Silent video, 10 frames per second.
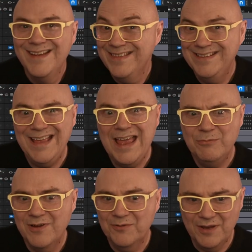the same
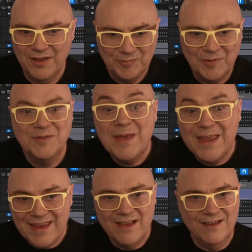to everyone else, but to
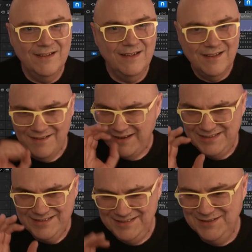me, I can
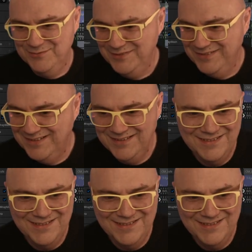see the difference.